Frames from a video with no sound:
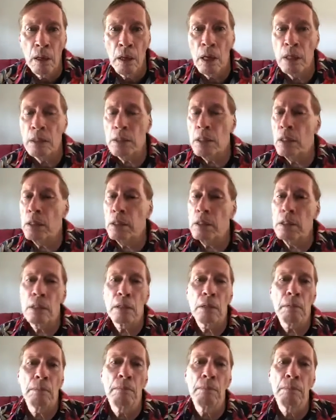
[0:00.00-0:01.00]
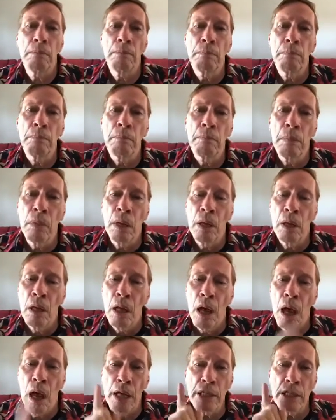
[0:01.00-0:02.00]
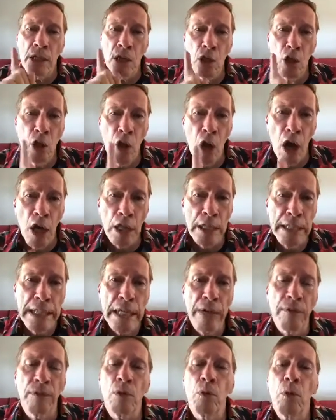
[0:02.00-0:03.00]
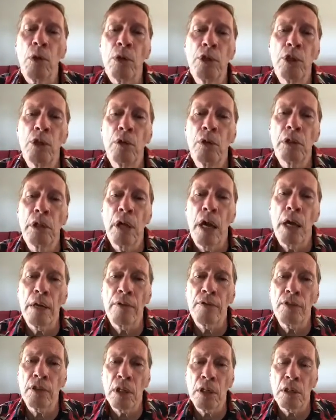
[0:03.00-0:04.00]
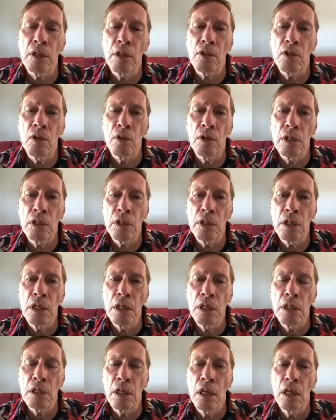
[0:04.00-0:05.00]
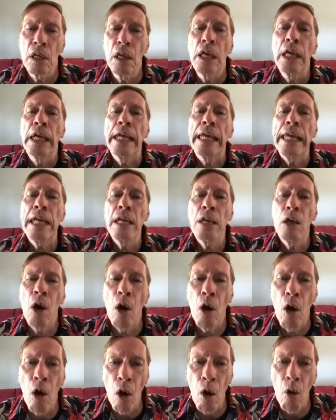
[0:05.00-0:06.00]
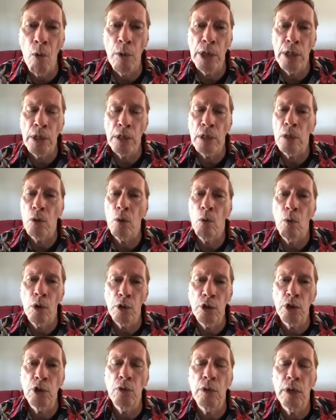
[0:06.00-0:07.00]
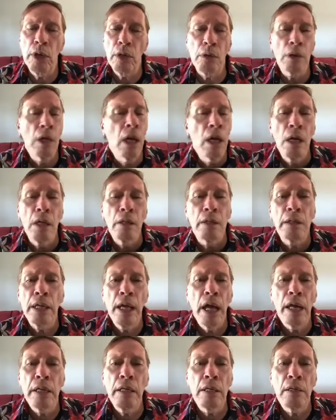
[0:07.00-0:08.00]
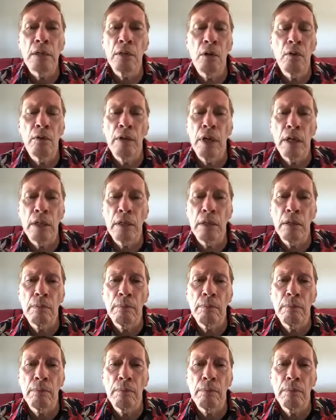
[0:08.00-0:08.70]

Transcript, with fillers: I said, listen, I said, God never wants you to die of sickness or disease. He always wants you healed. The guy didn't know that.